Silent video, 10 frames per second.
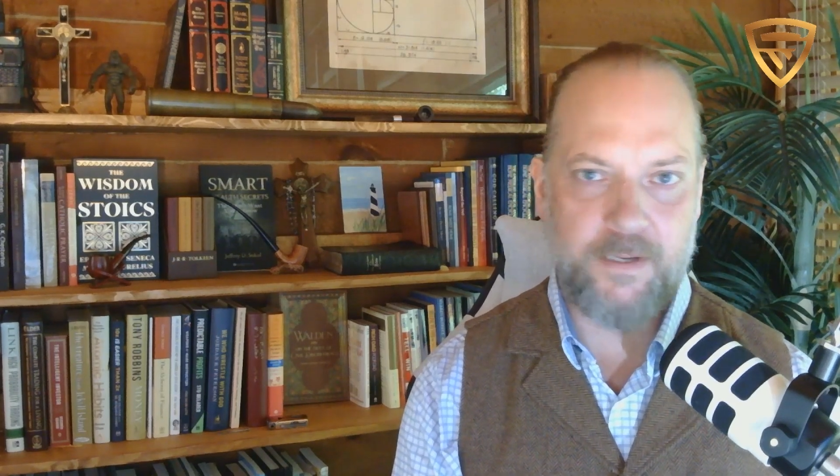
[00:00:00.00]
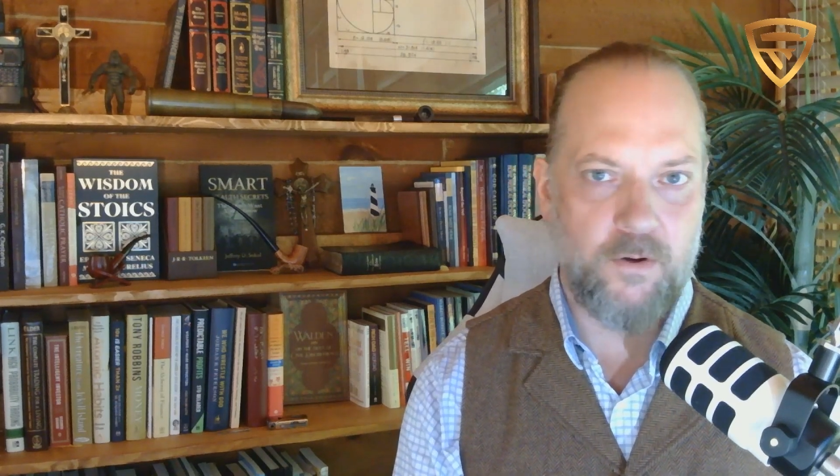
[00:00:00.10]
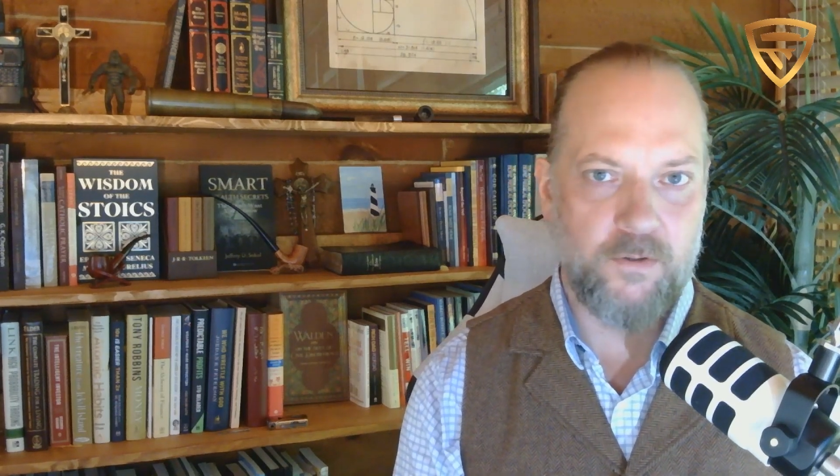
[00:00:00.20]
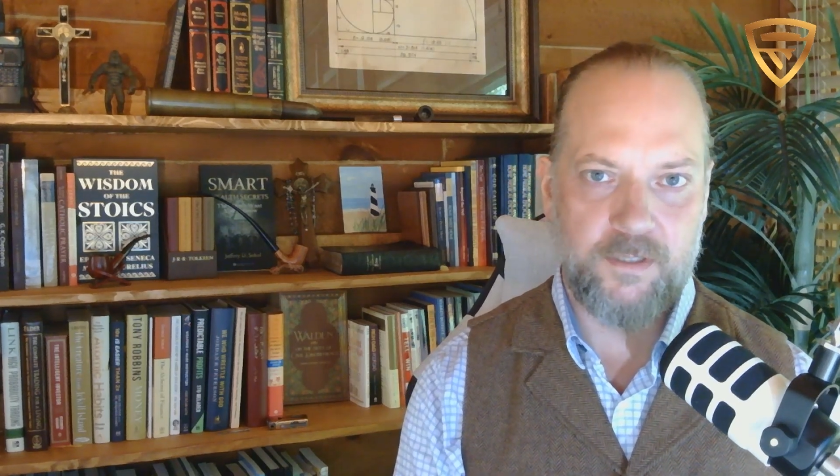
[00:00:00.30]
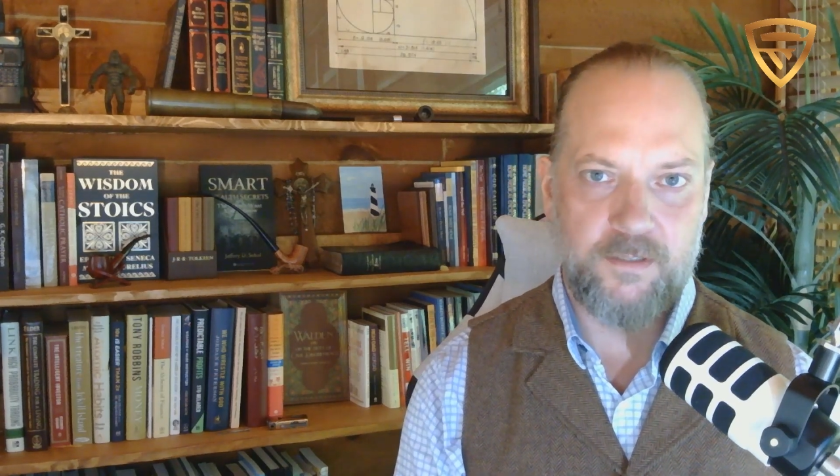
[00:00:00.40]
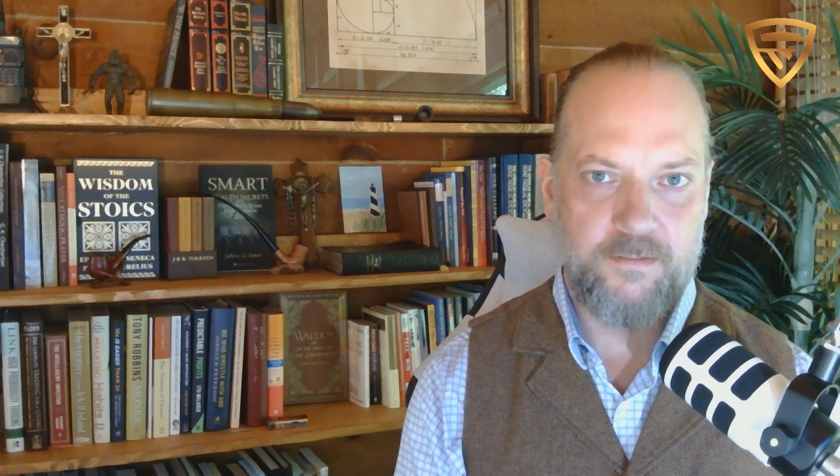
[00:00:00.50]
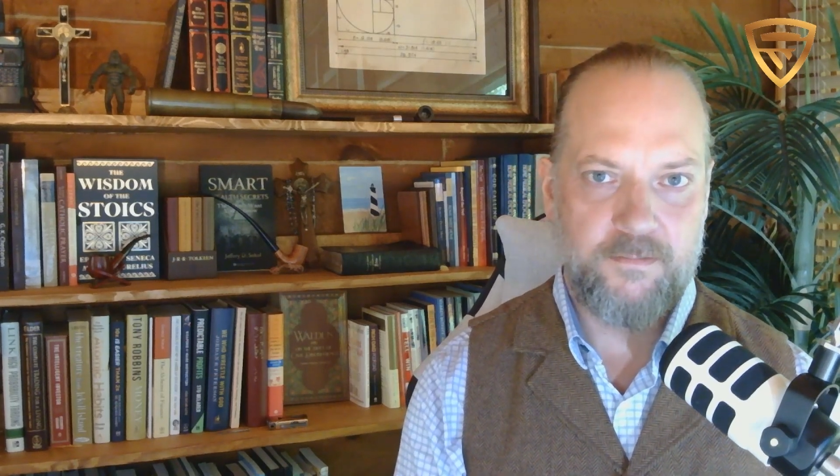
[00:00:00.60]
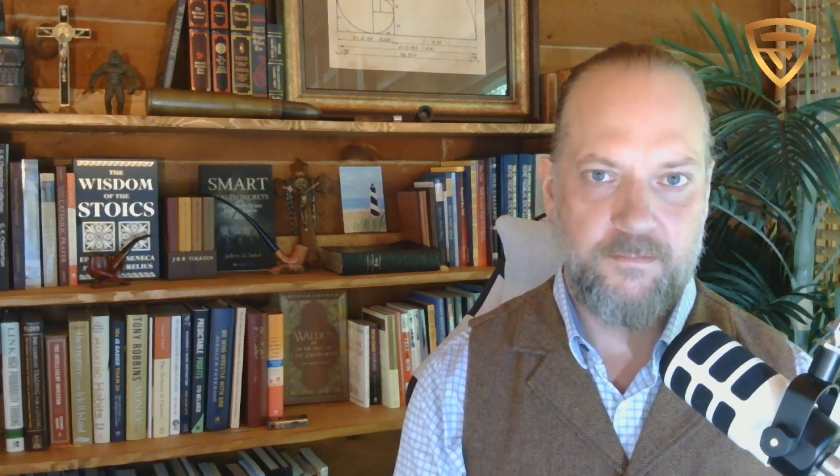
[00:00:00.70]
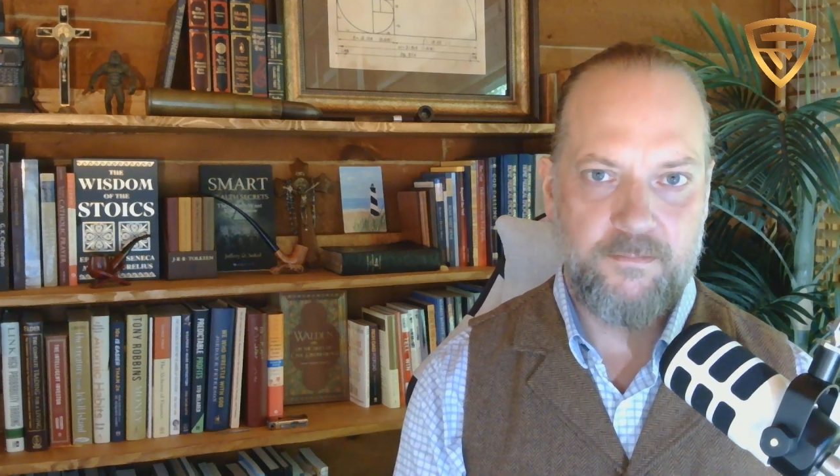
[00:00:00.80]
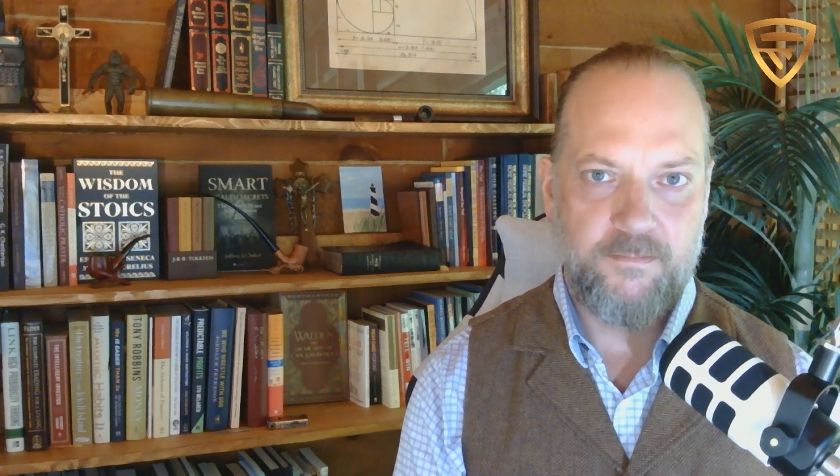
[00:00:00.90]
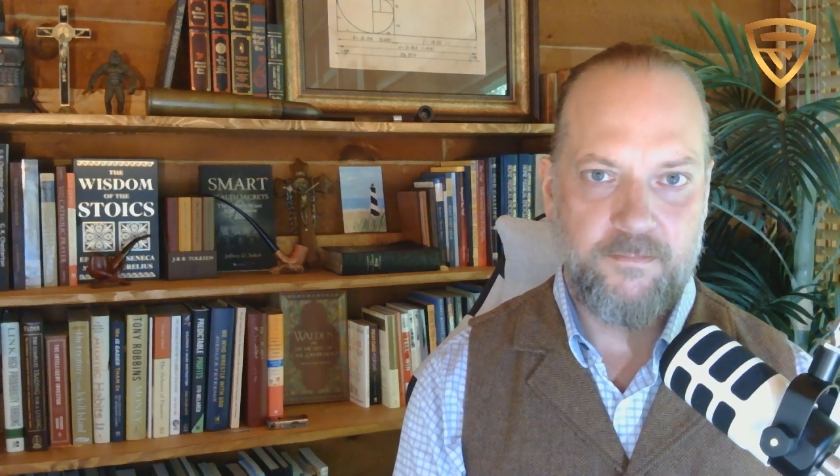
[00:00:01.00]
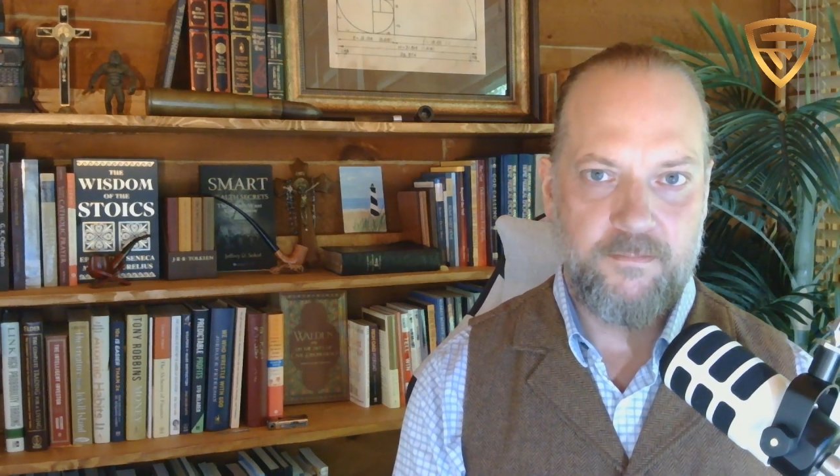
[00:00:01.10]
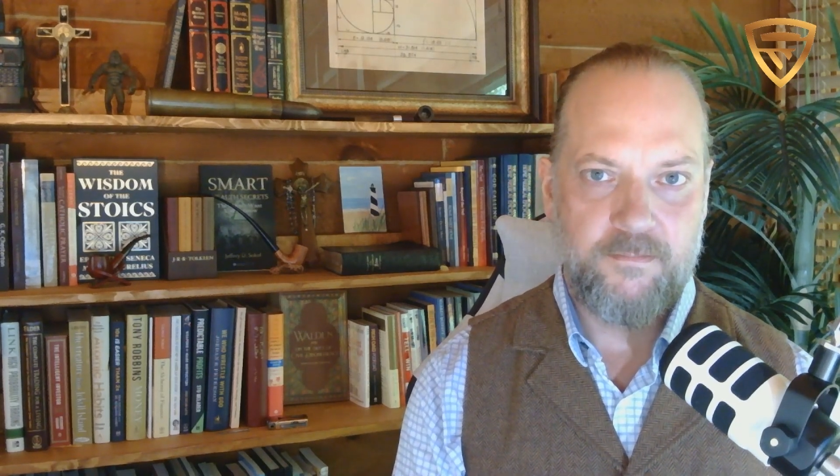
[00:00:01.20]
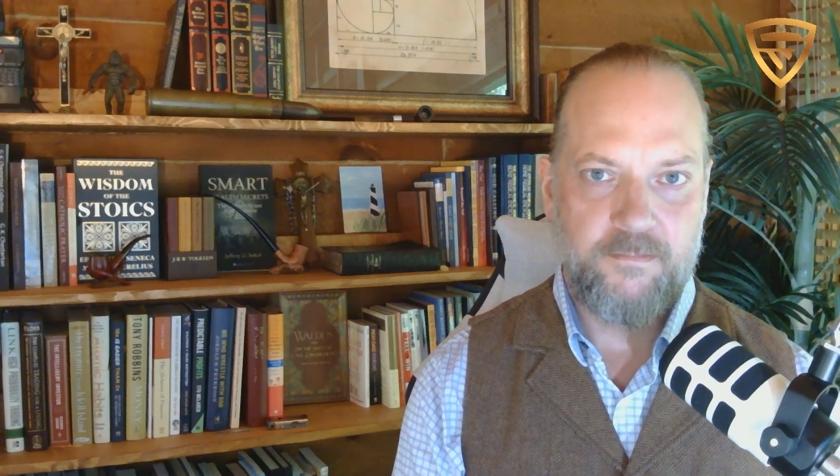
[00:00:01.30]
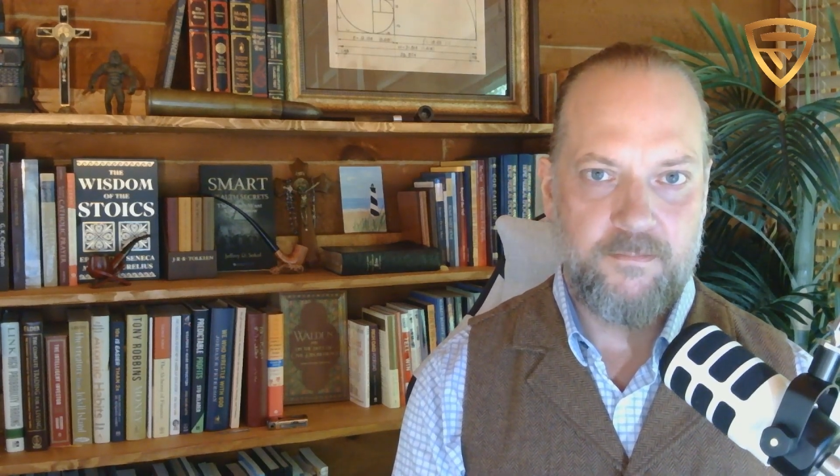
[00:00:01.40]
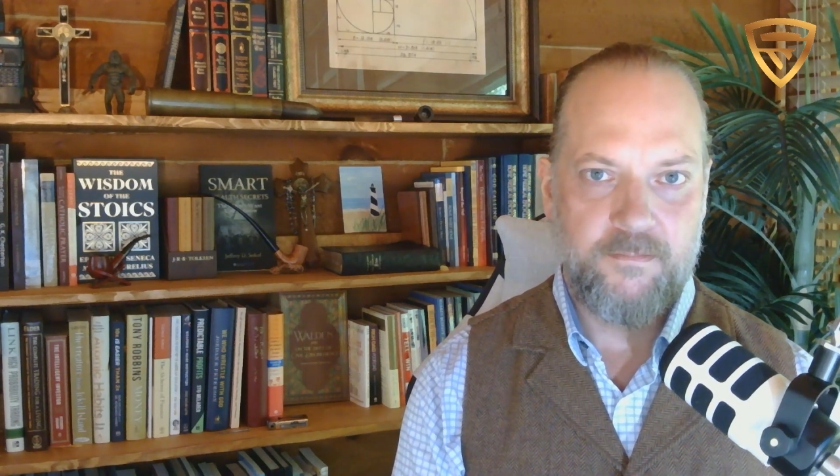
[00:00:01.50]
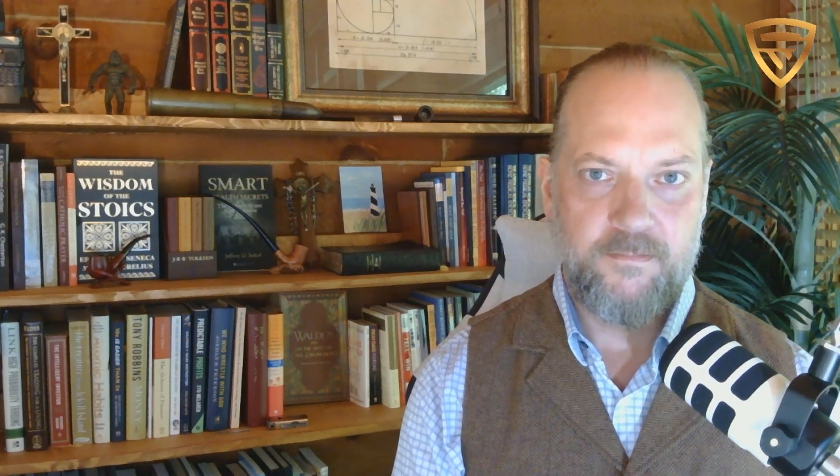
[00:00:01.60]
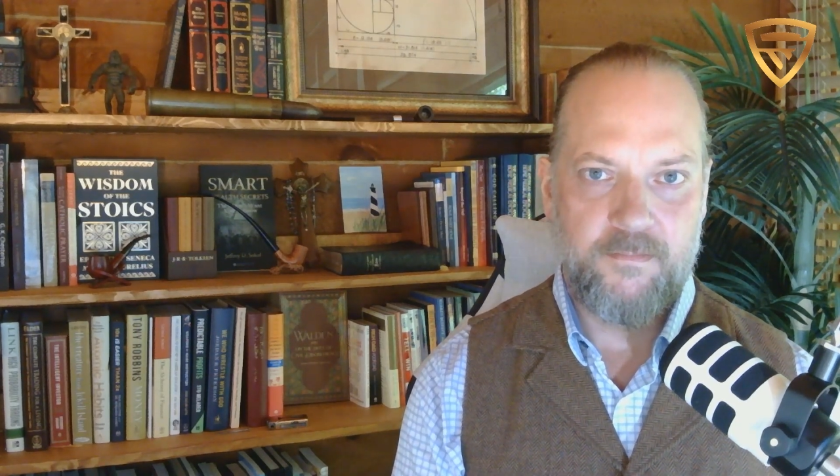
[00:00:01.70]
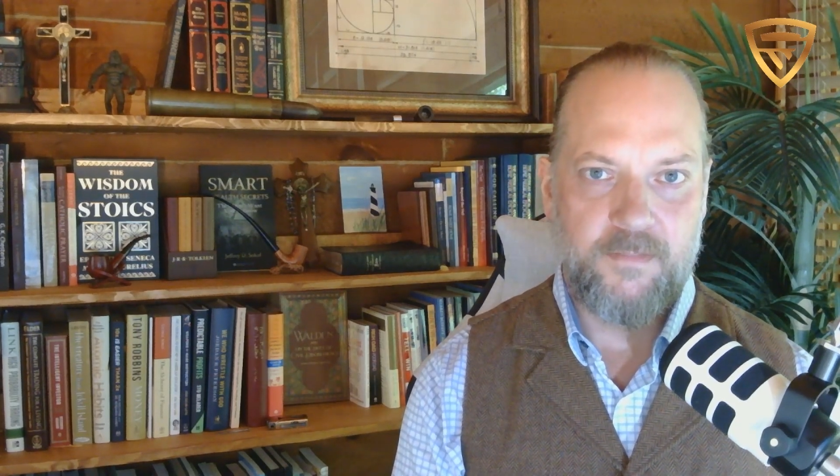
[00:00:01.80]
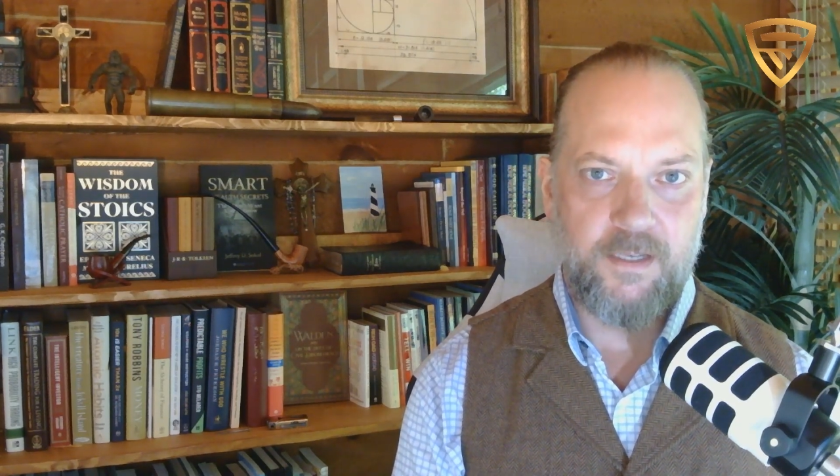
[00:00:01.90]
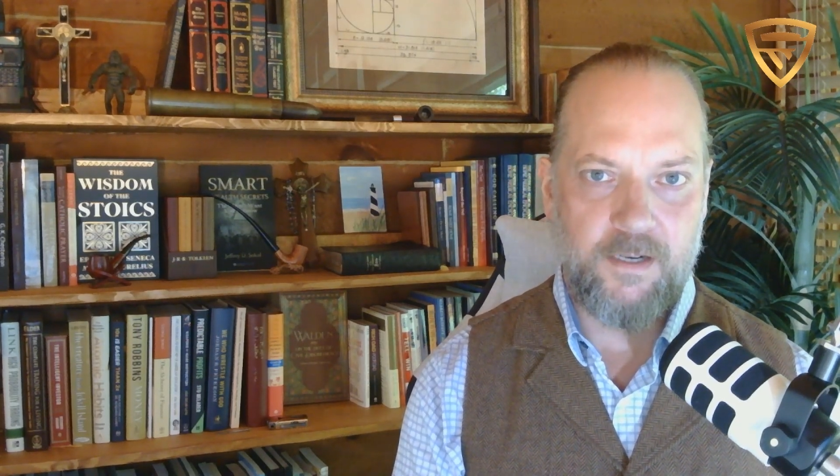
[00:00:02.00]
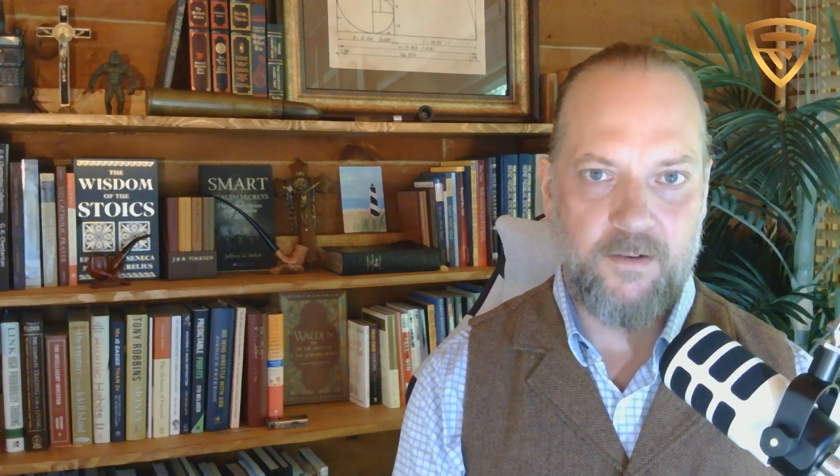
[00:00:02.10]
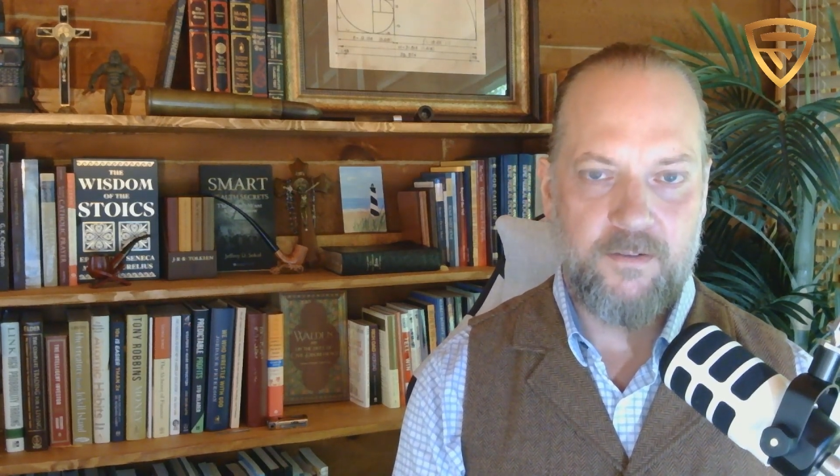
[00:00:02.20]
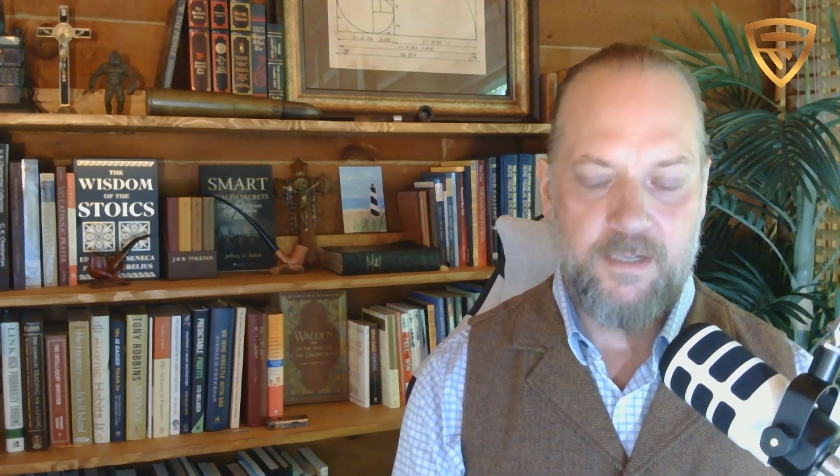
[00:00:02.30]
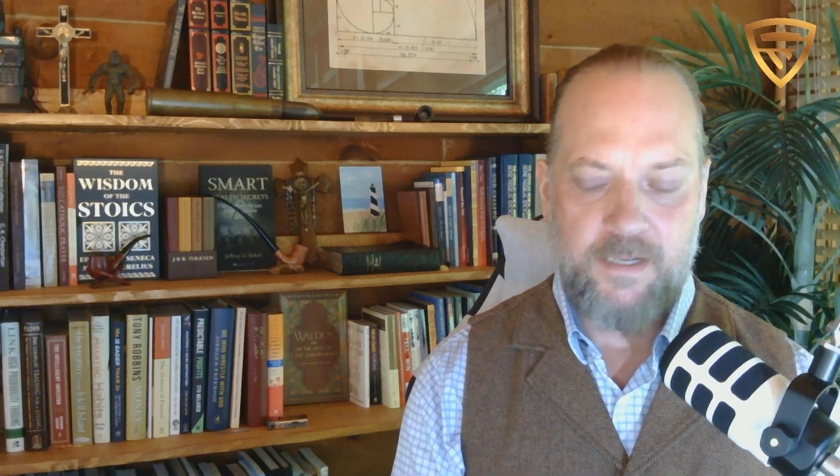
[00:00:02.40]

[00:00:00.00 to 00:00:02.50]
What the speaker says: older. You know,